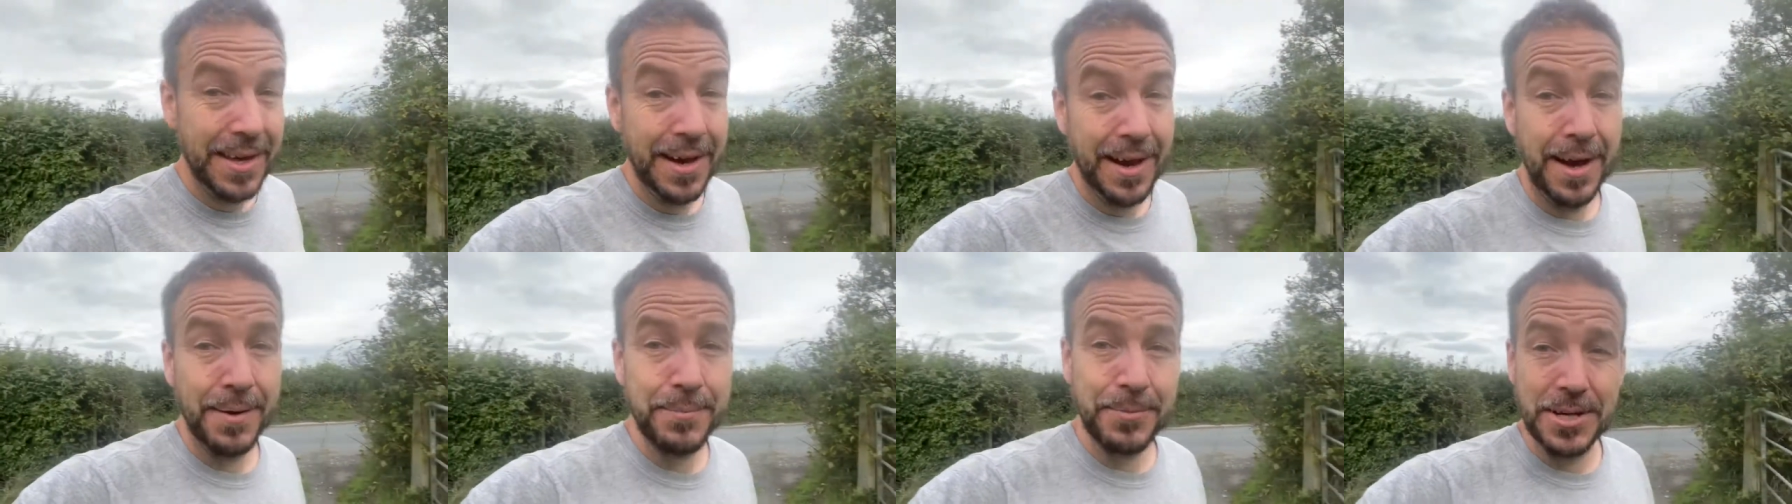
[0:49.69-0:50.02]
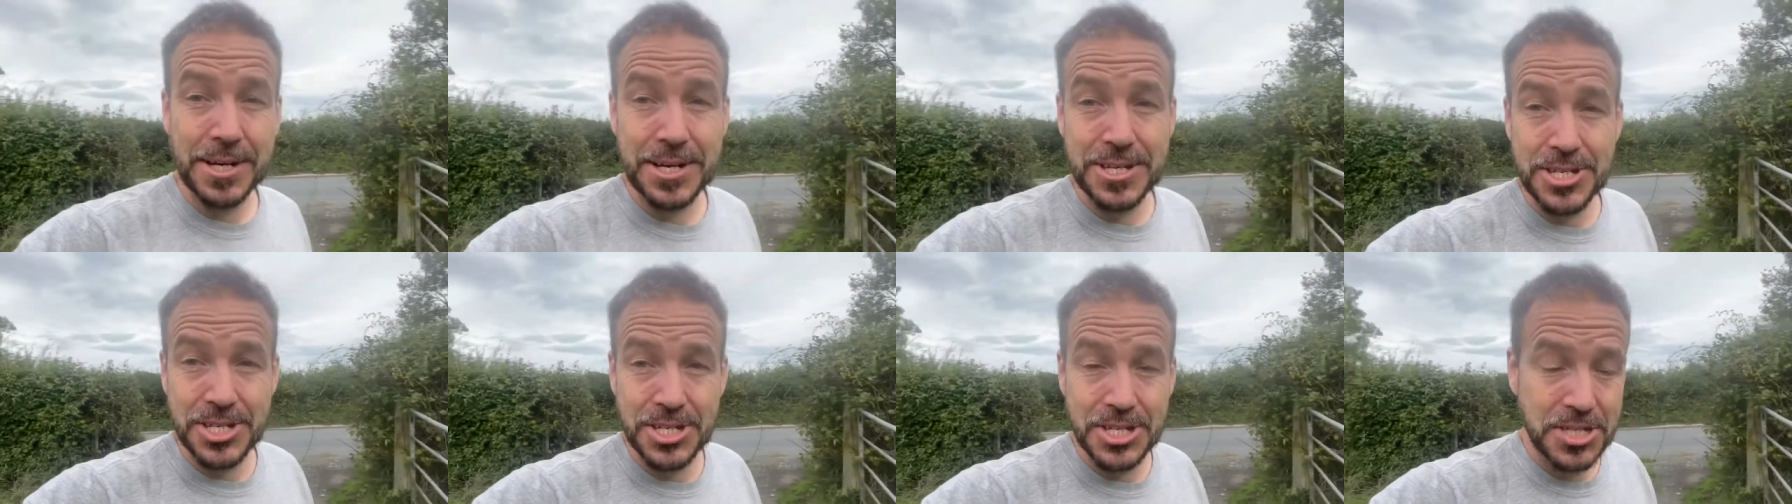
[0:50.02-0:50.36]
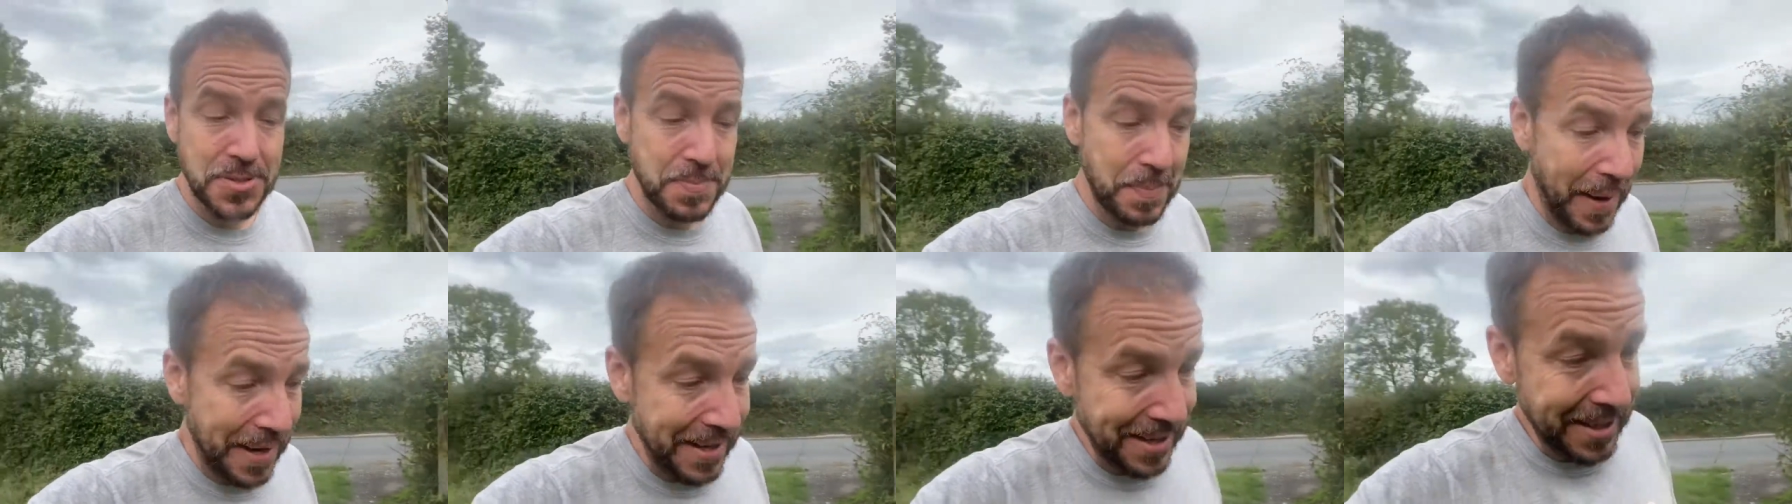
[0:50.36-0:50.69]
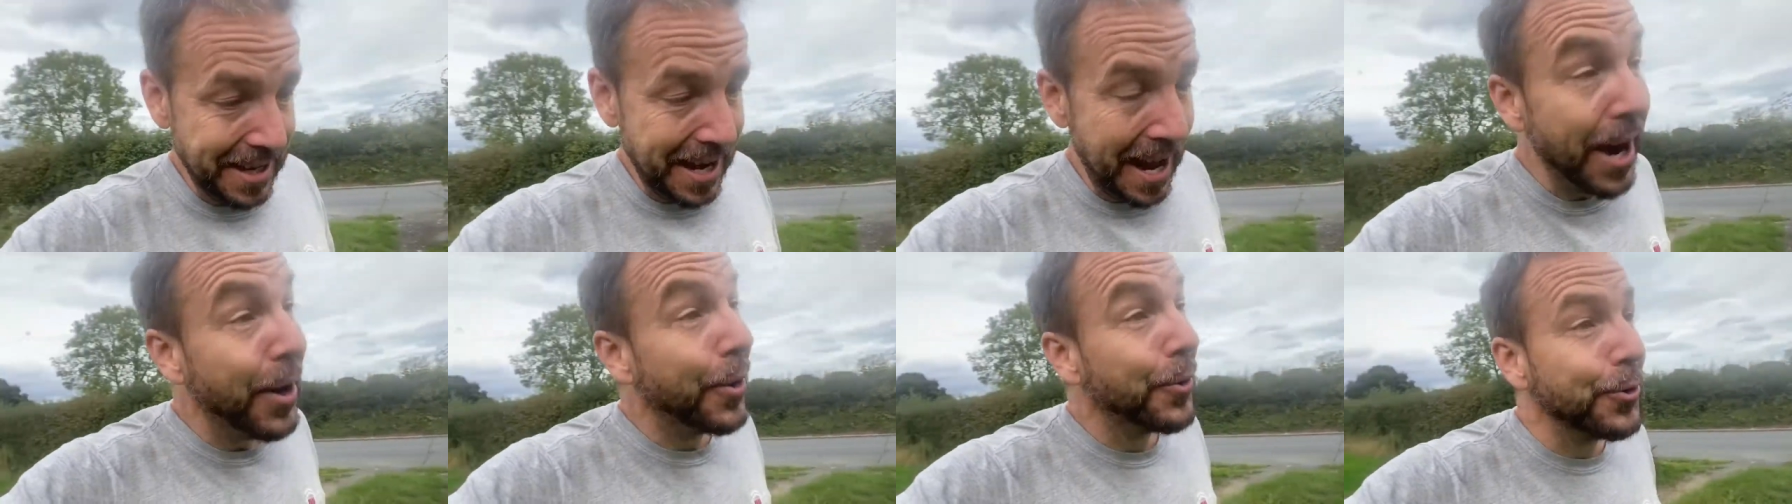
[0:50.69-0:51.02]
I'm going to just spend an
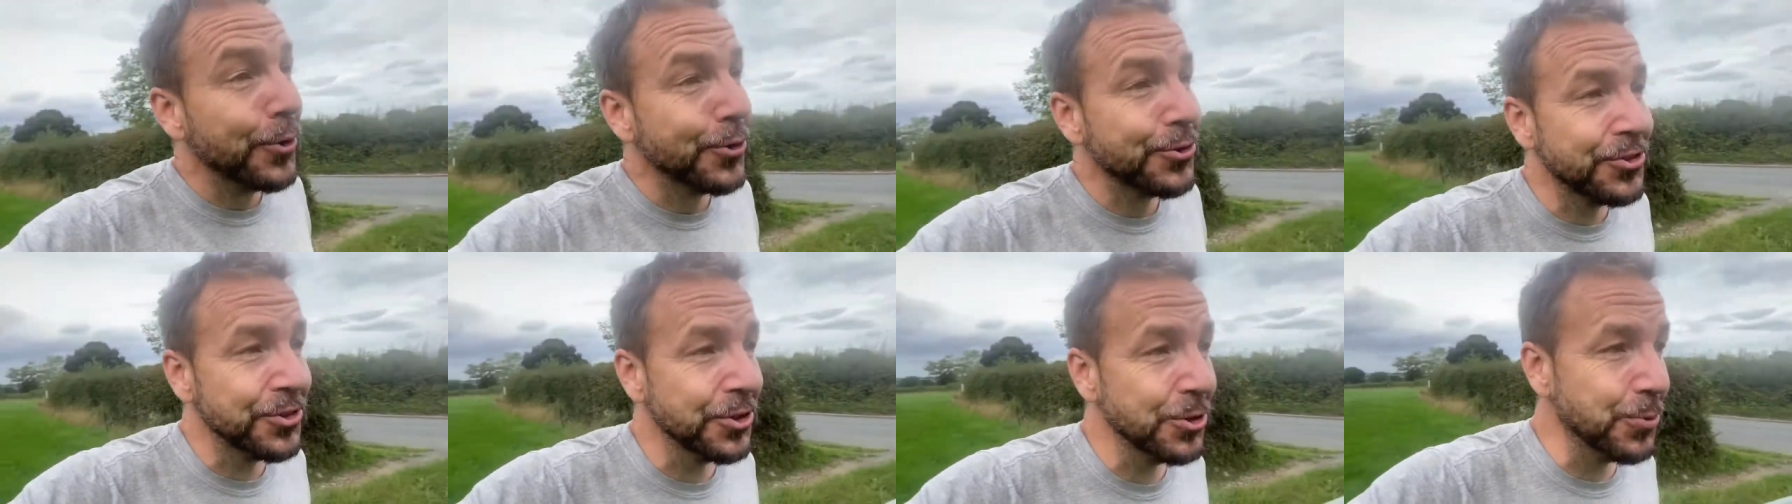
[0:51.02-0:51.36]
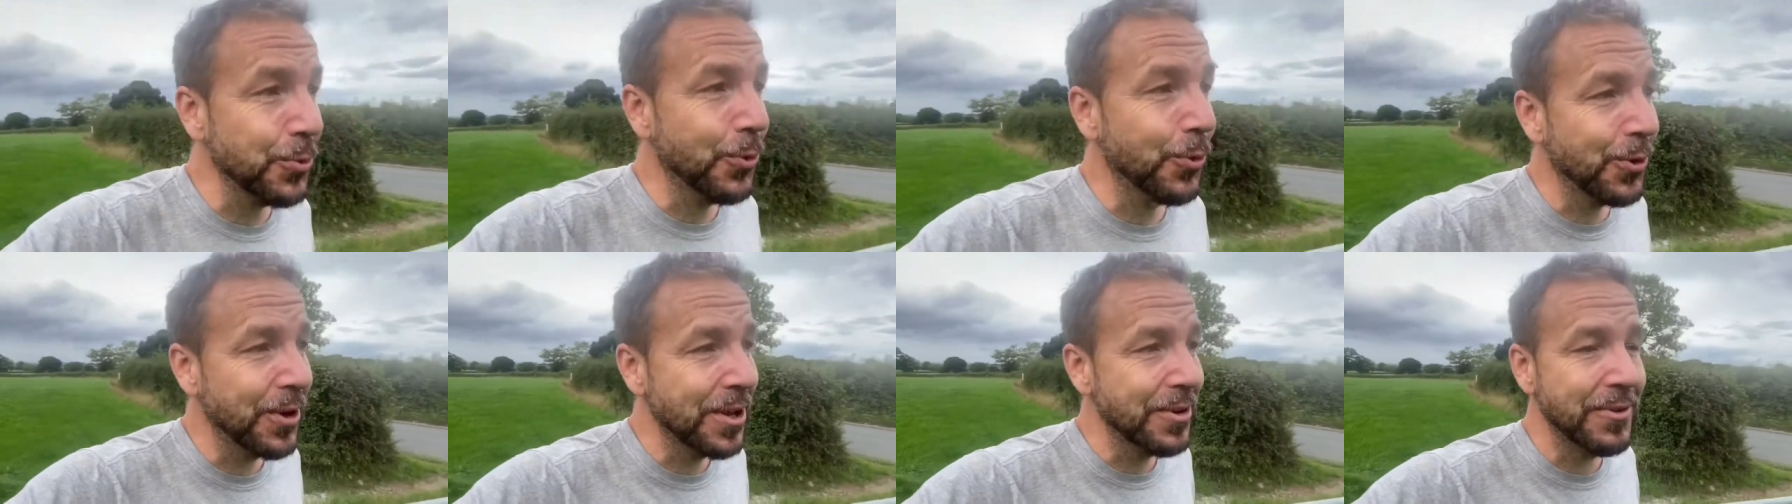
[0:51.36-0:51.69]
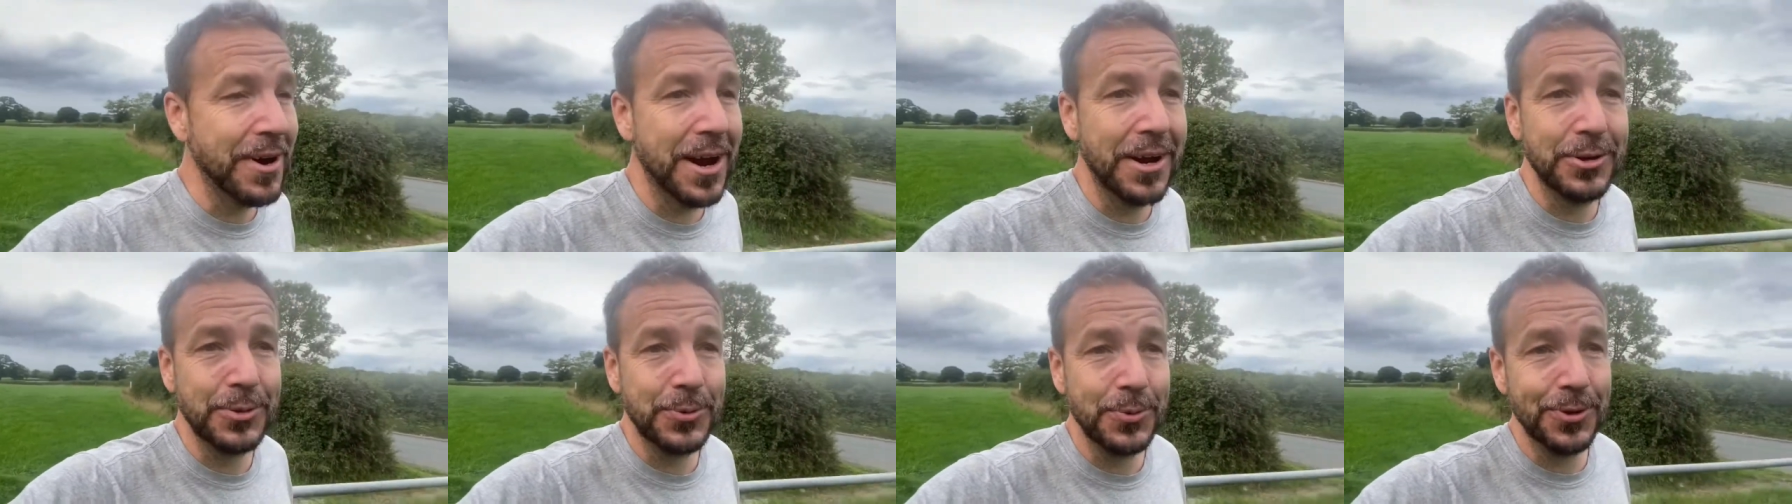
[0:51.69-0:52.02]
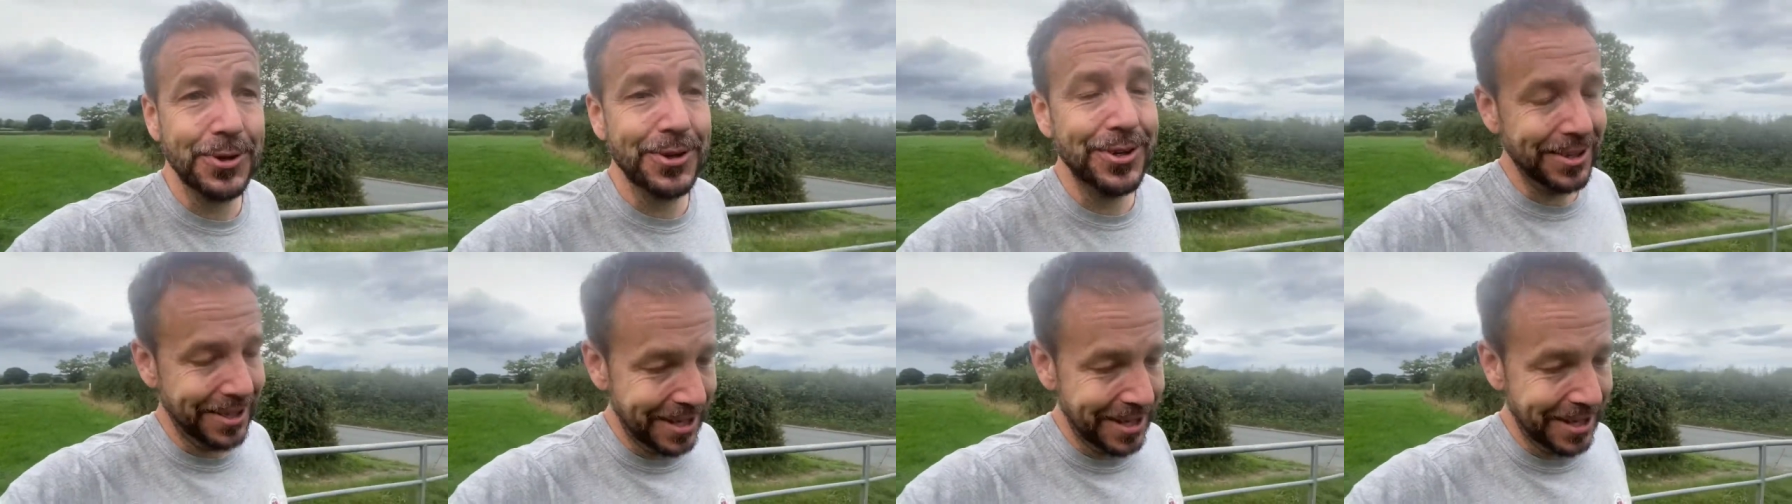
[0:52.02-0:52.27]
hour or two walking around a wood